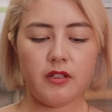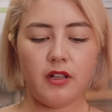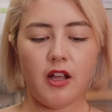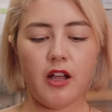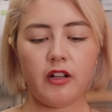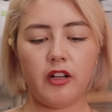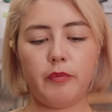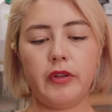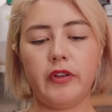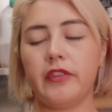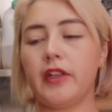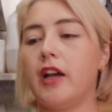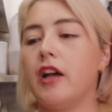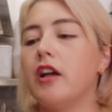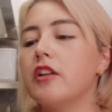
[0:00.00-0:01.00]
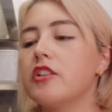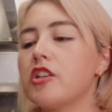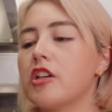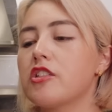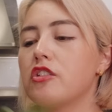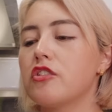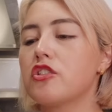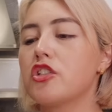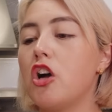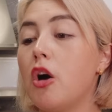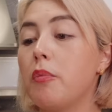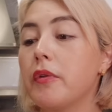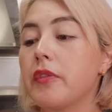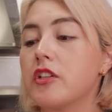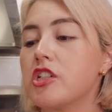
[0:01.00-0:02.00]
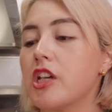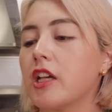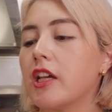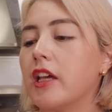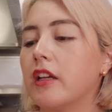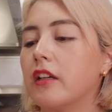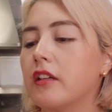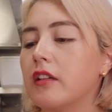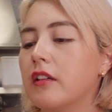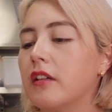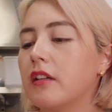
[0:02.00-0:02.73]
I'm gonna put that just on top of the chicken